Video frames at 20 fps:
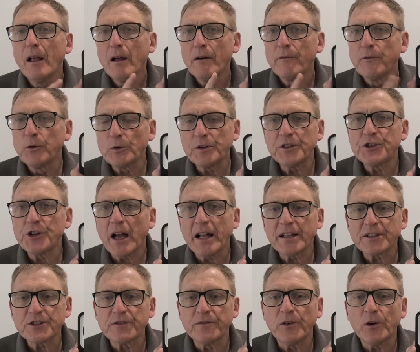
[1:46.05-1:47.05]
Fully
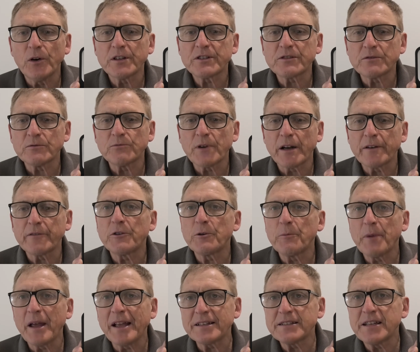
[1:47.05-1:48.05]
charged device will run for
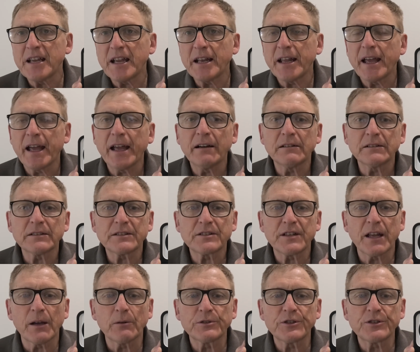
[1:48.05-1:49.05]
about 10 hours.
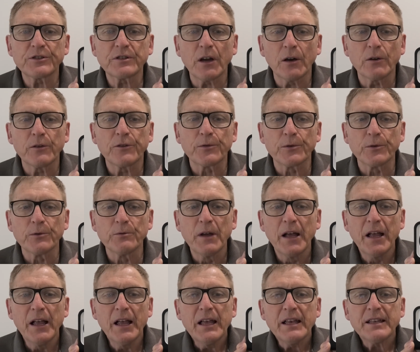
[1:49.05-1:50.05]
Now we'll just go through
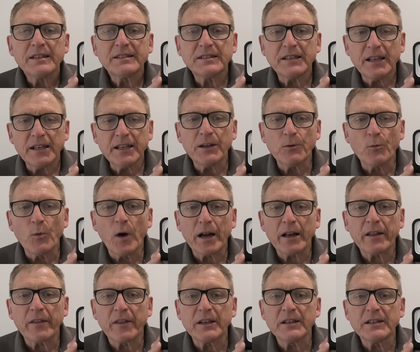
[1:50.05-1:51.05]
setting one
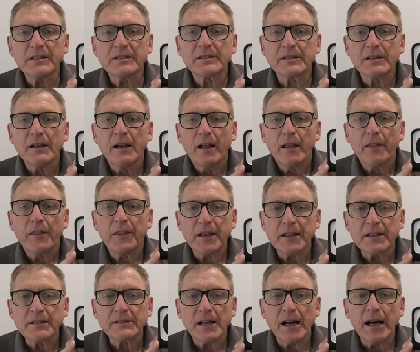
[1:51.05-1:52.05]
of these
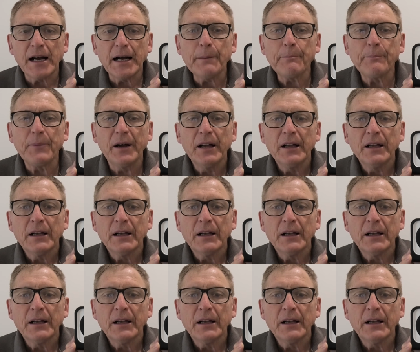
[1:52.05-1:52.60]
things up.